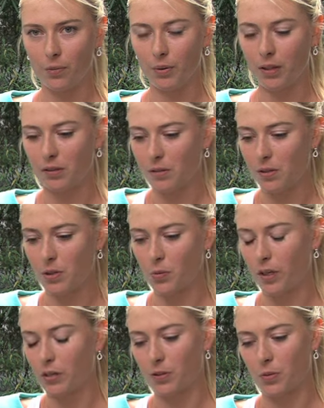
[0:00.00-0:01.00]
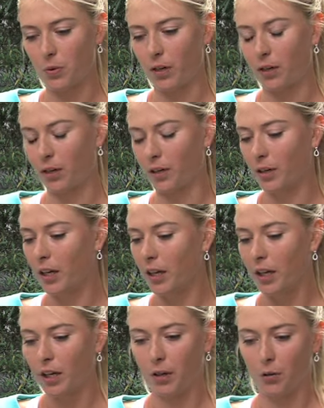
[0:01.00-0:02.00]
than being in situations where you're,
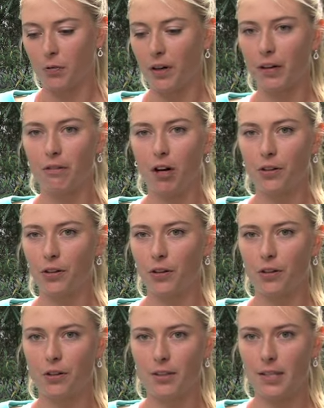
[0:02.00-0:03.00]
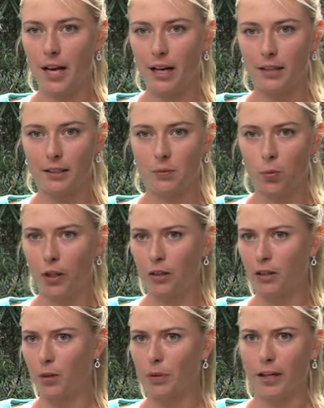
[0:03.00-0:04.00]
you know, five all in the third set, and
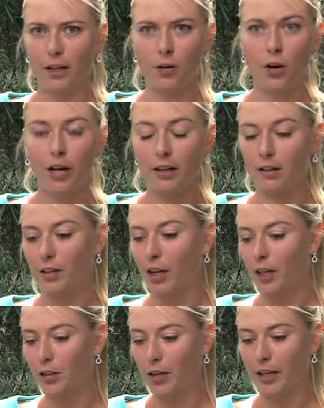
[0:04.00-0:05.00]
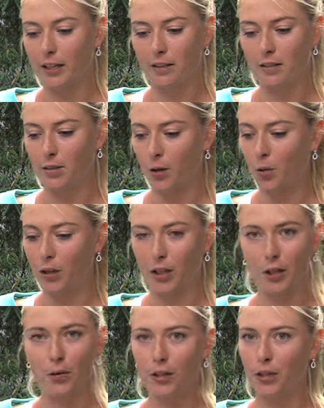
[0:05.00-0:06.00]
whether you're playing great or not great, it's only
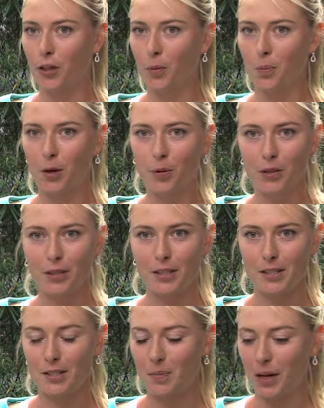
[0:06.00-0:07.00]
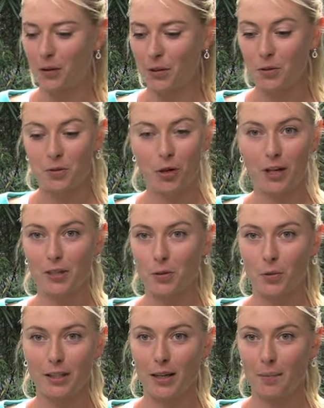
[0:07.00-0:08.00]
you and your opponent. It's about you trying to
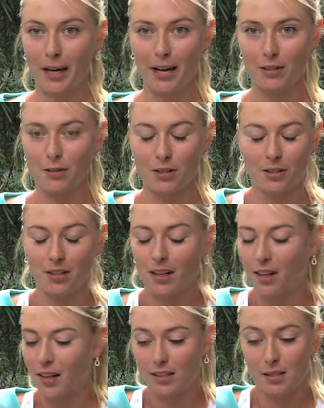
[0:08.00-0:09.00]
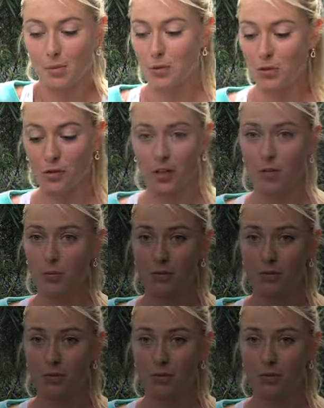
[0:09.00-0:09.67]
win that match, and it's the most incredible